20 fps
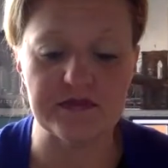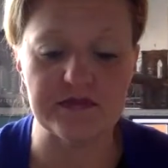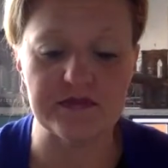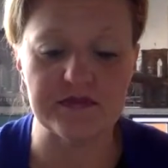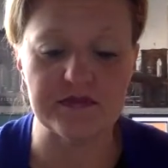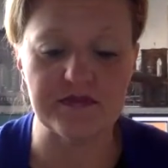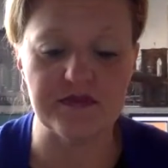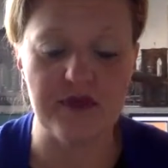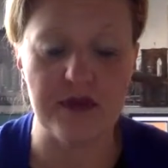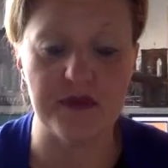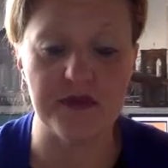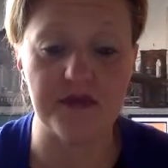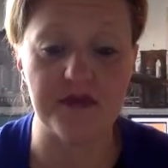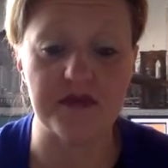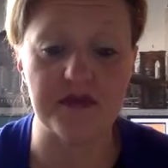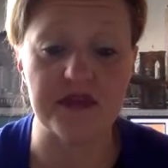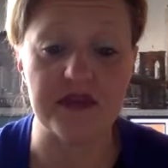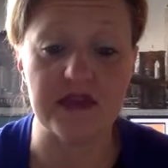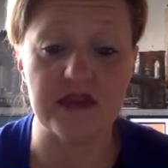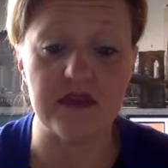
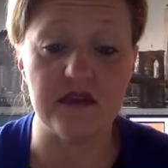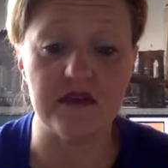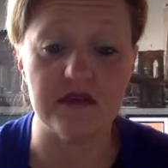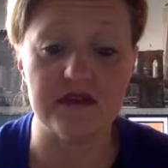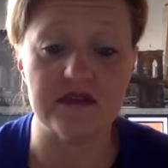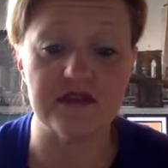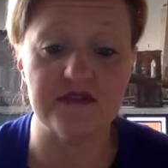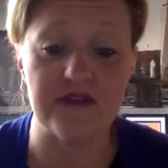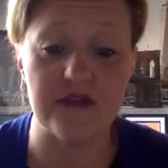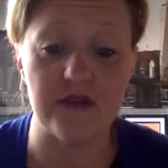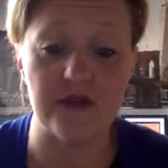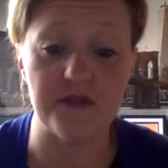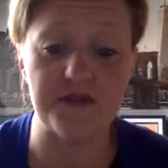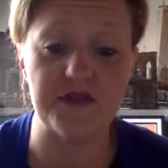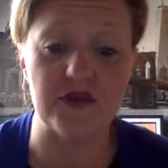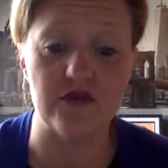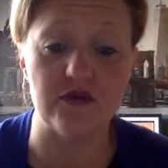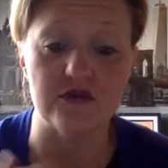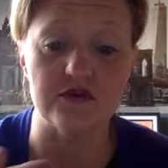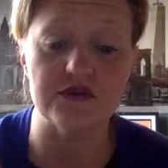probably develop
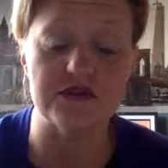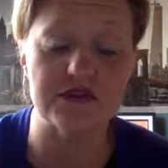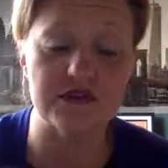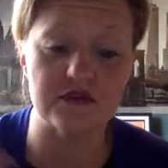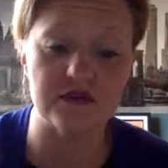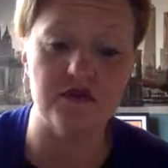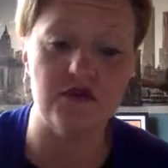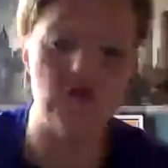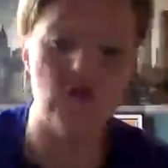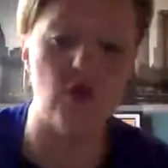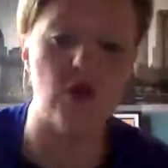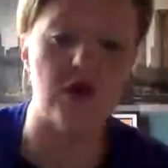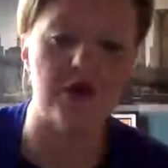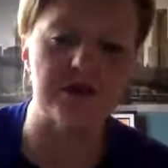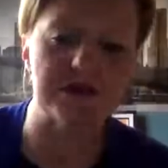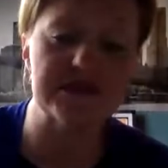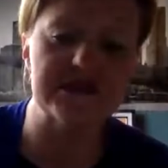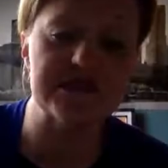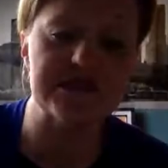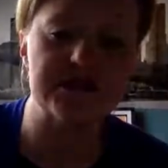those
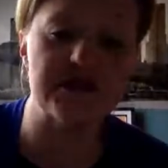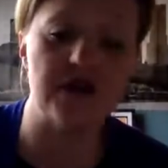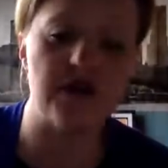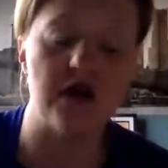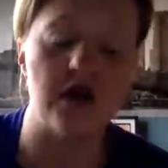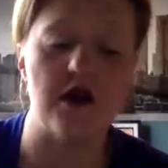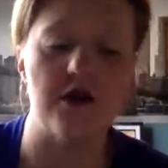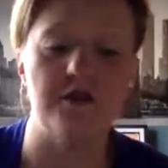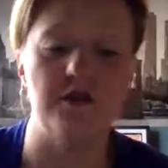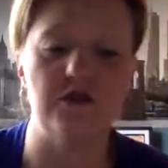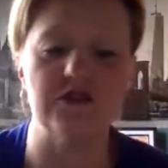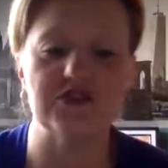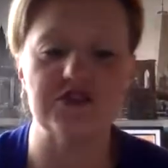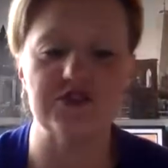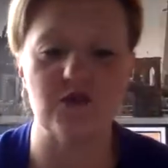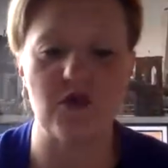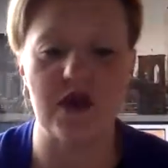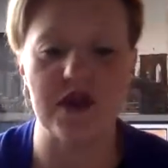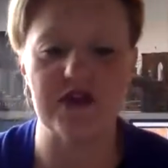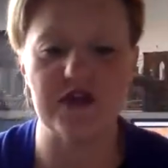norms, which is
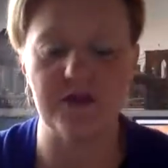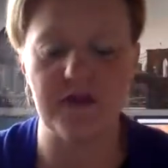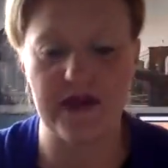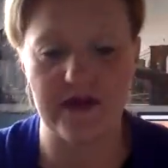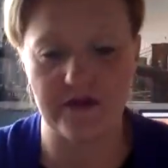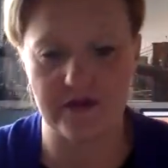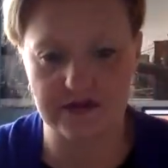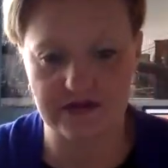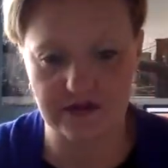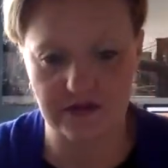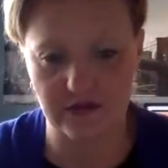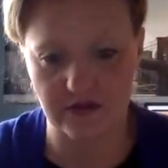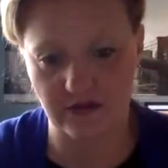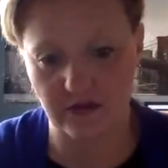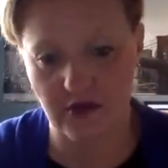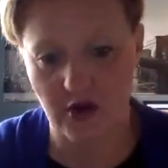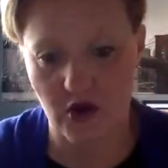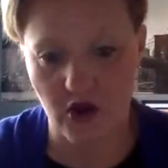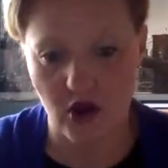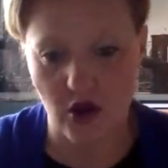why your parents are
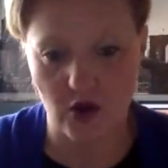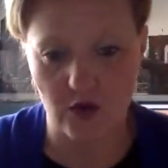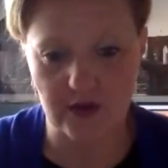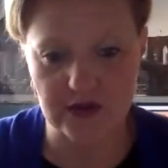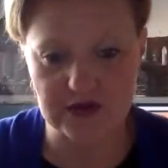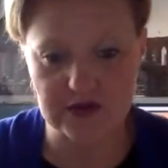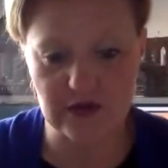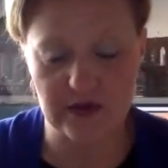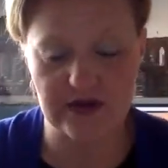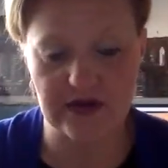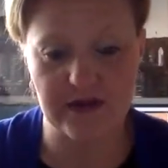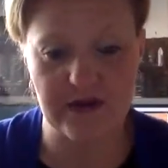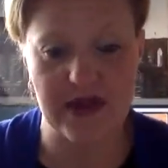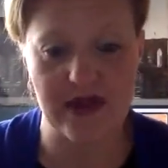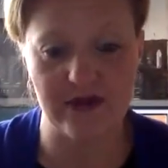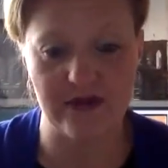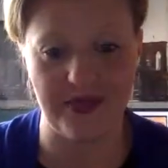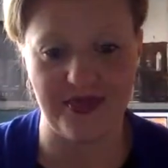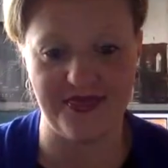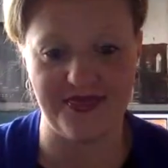always worried
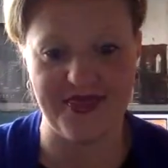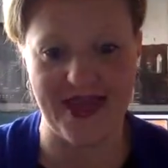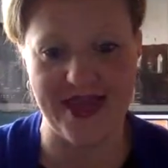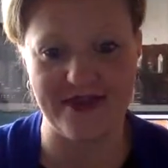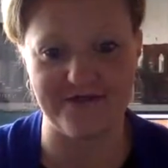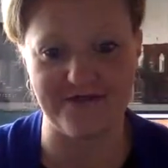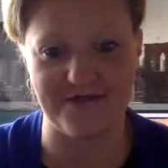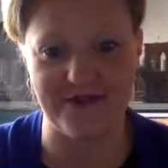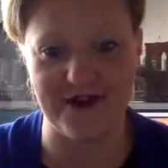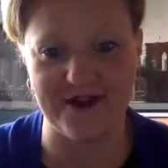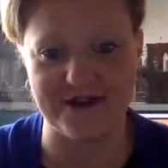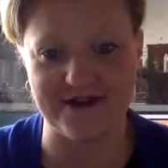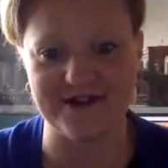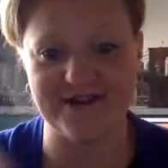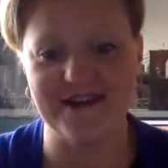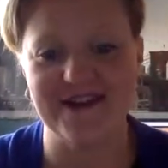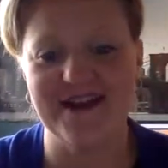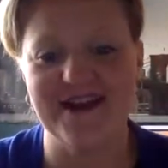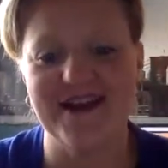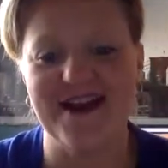about that friend,
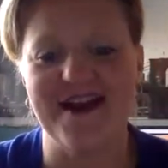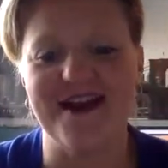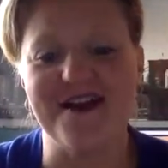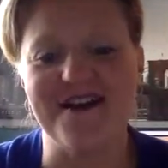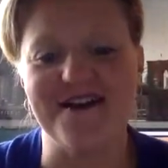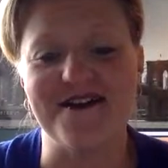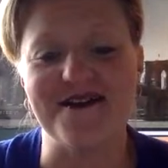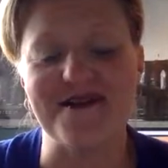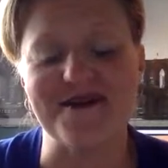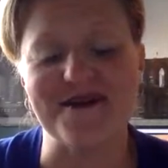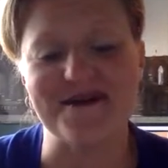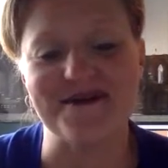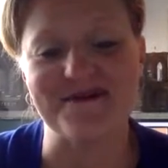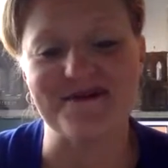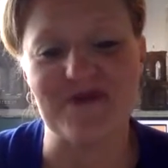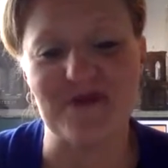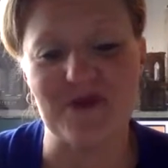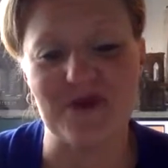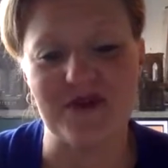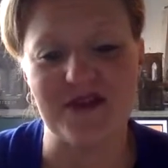
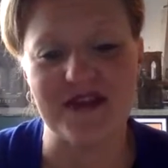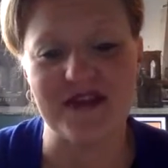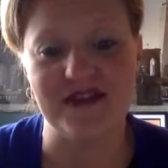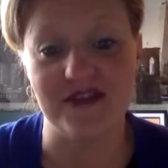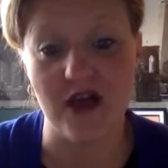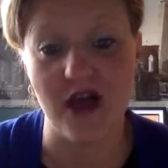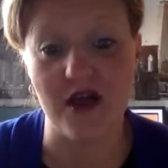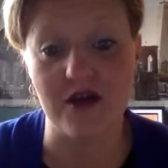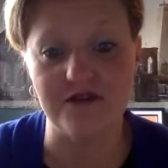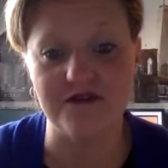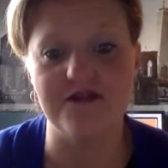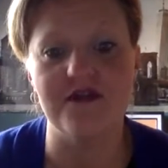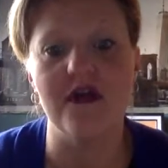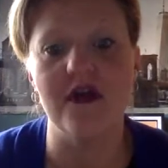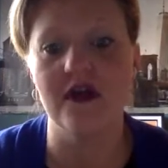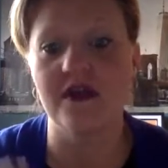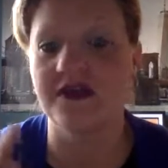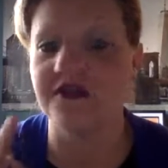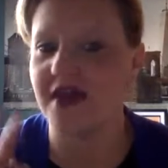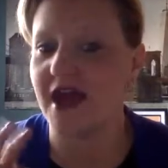or they love
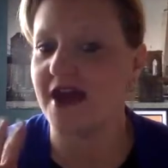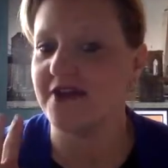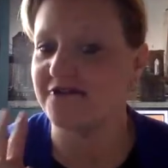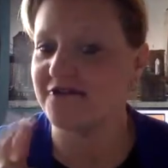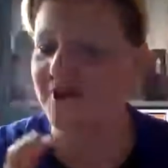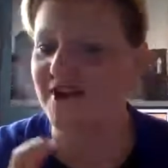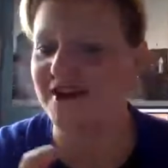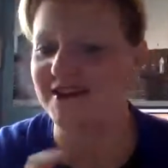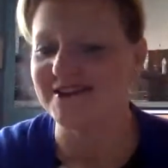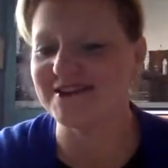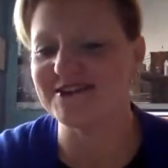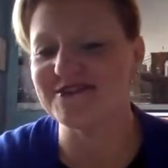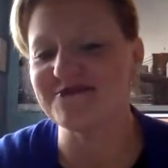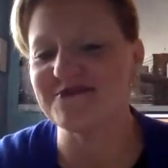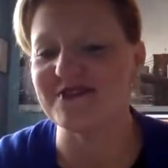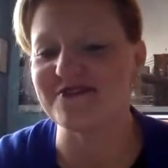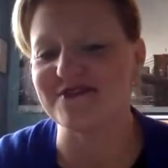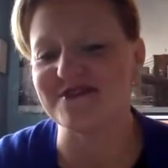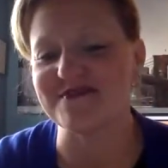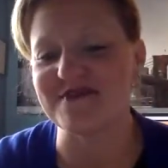that friend,
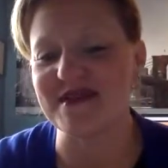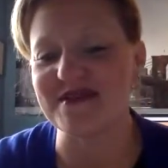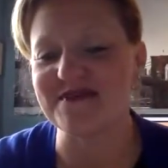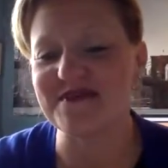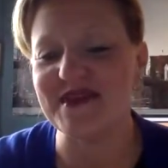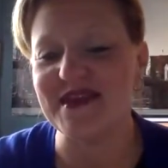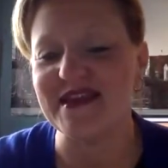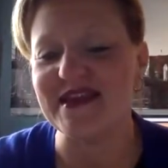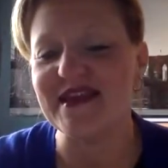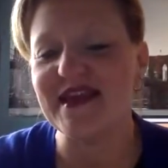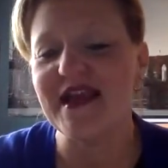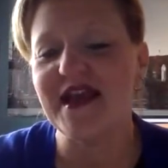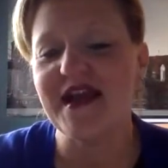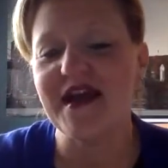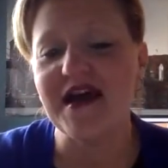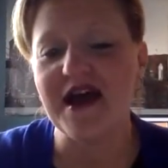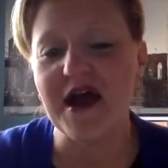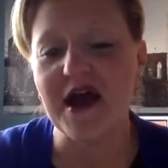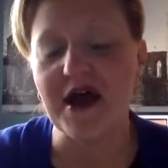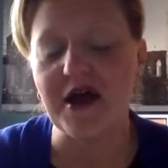whoever it might be.
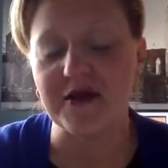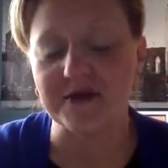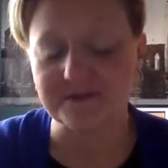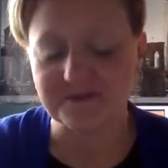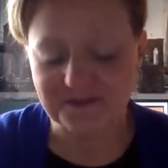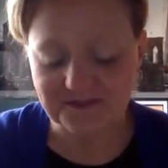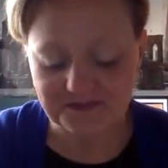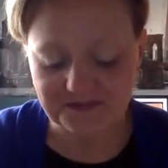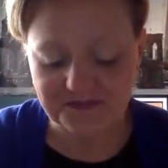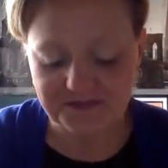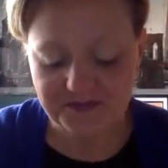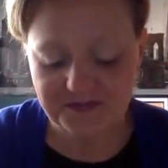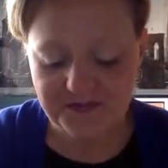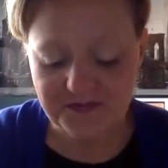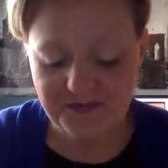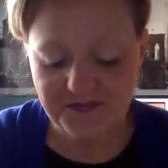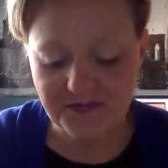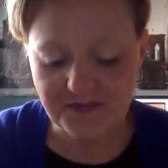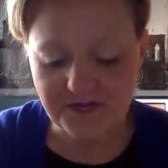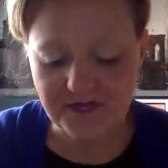
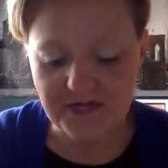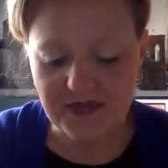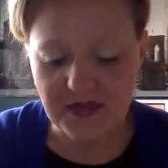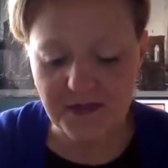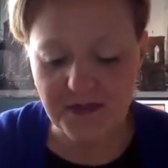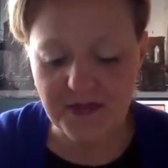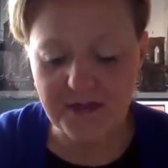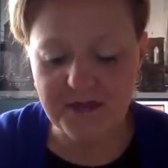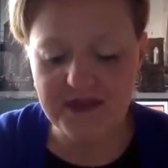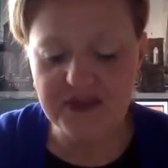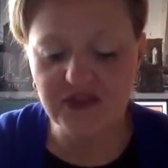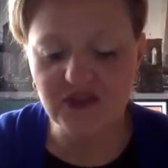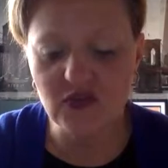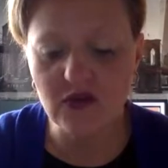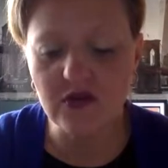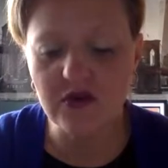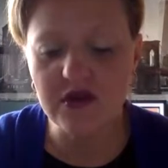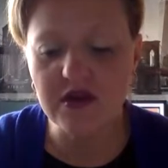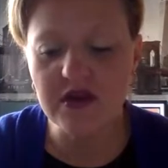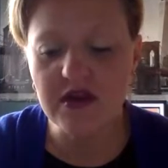But
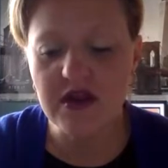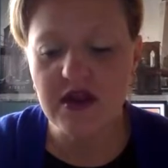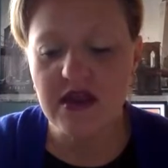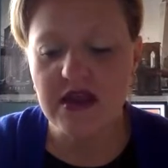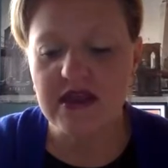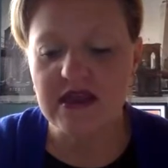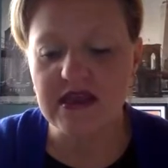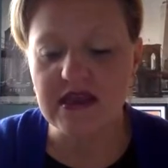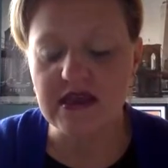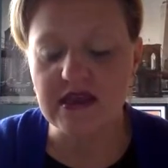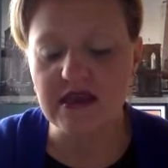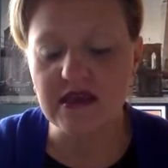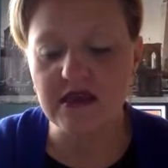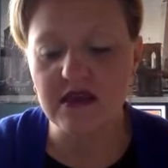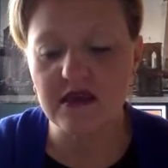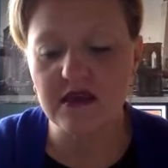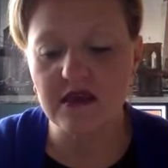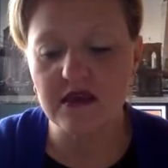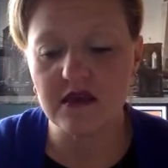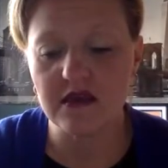Bandura,
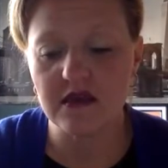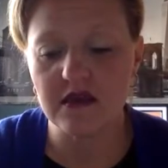he